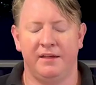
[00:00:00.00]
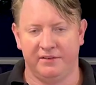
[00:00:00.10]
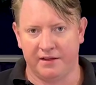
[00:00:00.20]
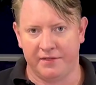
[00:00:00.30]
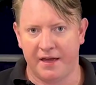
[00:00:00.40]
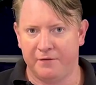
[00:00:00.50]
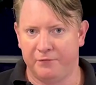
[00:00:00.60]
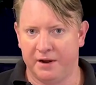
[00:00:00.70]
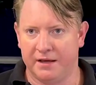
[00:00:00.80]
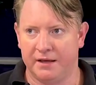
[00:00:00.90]
In South
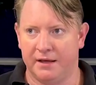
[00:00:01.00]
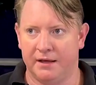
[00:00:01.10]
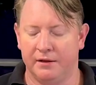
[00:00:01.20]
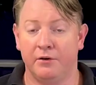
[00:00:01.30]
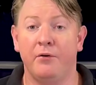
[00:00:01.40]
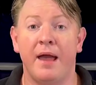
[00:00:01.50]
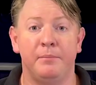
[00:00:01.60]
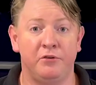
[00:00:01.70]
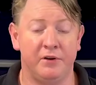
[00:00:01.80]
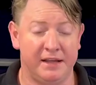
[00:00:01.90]
Africa,
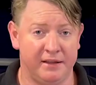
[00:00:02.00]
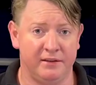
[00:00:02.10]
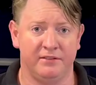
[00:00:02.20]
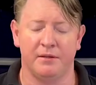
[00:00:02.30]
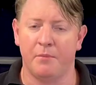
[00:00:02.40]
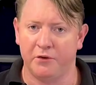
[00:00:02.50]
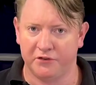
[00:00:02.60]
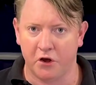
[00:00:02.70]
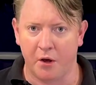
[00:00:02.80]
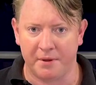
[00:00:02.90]
Crabtree is the most
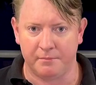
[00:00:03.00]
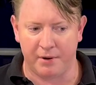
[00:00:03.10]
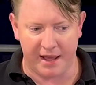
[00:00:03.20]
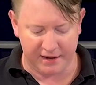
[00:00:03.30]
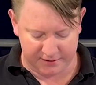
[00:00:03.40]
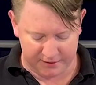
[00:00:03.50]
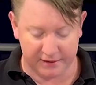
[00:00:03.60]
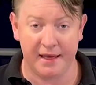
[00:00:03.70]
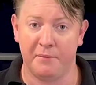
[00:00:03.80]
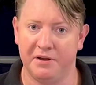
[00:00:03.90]
common brand.
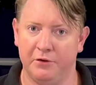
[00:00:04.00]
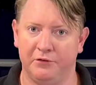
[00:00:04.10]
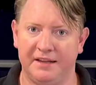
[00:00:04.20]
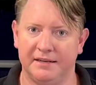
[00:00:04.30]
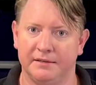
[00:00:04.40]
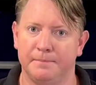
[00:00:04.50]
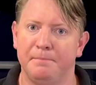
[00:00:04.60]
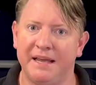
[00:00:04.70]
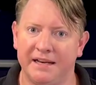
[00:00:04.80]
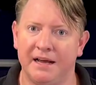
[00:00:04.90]
Here in New Zealand,
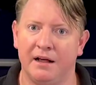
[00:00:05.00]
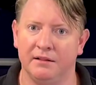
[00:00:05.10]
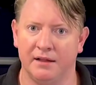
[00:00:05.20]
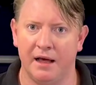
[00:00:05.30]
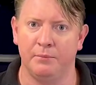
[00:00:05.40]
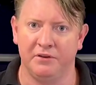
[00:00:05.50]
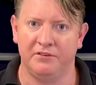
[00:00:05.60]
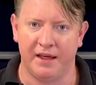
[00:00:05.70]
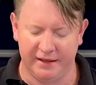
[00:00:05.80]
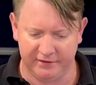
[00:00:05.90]
PDL, I would
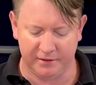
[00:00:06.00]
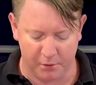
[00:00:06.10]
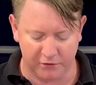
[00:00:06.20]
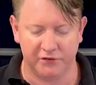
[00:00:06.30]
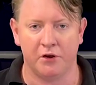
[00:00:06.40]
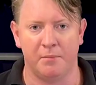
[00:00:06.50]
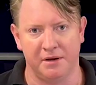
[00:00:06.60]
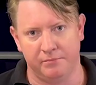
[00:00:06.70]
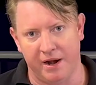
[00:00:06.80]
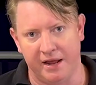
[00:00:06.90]
say, is the most
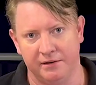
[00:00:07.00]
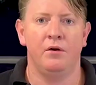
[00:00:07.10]
common brand.